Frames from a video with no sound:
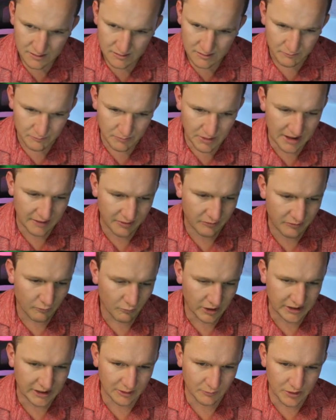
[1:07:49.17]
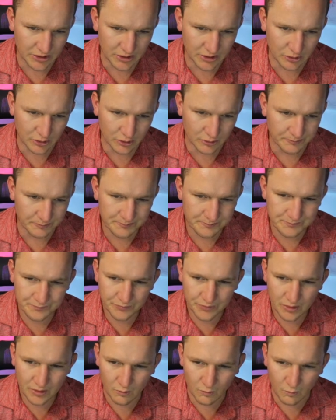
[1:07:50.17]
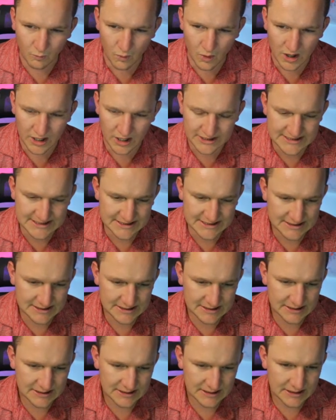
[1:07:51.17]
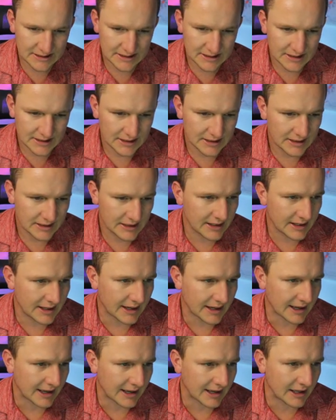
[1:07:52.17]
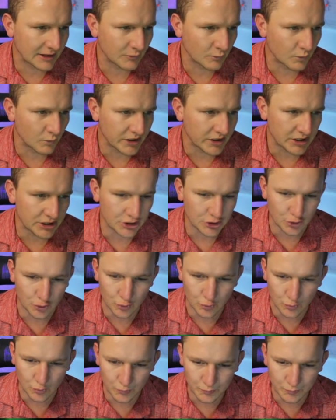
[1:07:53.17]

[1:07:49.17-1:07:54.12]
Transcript: But what can we do? What can we do?